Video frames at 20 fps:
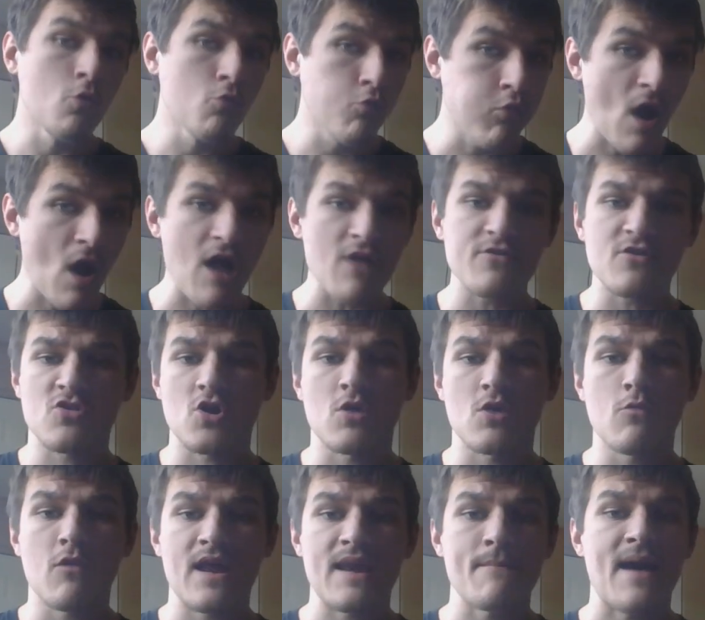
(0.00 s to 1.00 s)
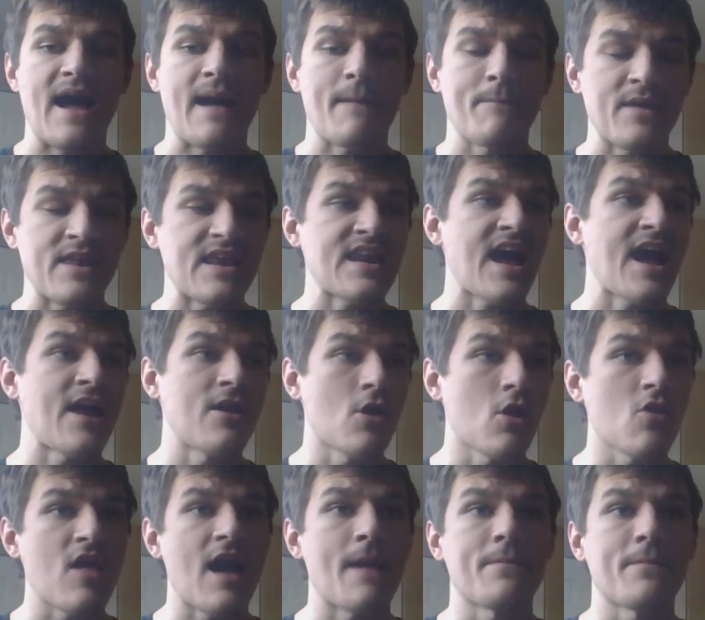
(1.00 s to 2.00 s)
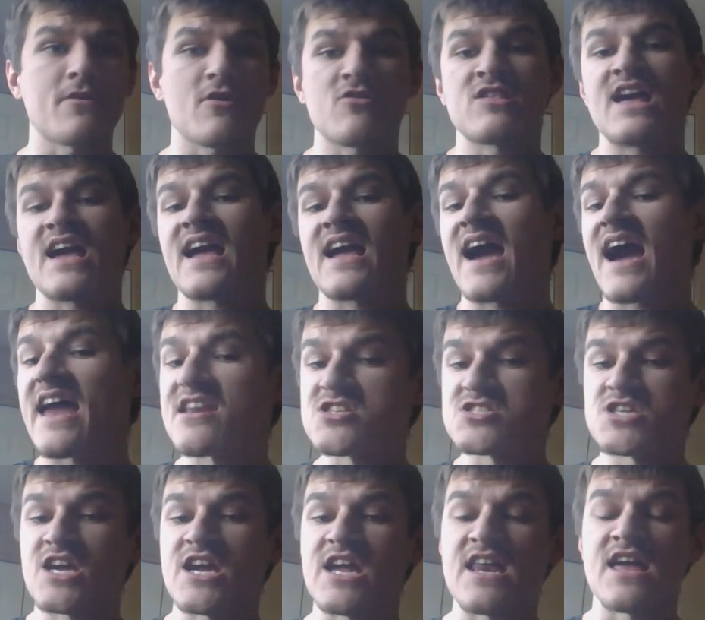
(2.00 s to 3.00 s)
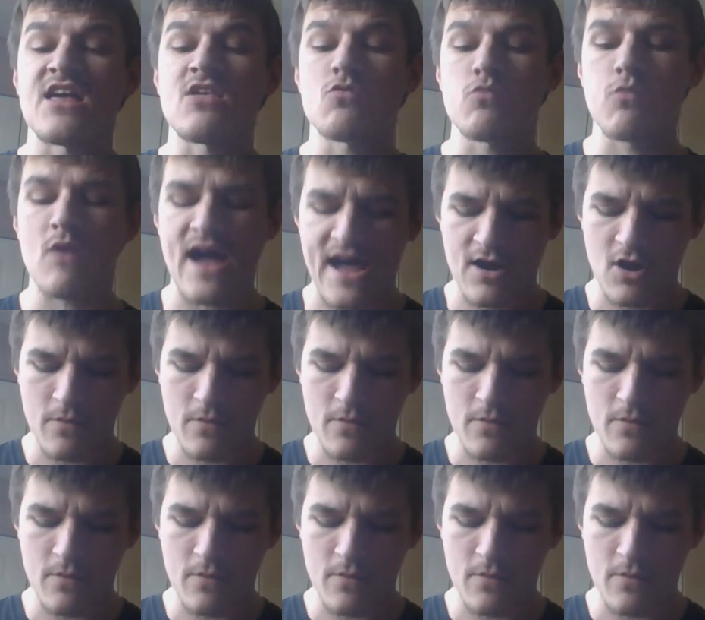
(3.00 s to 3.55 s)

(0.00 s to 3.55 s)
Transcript: Well-deserved win, in my opinion. I know a lot of people say he kind of cheated his way.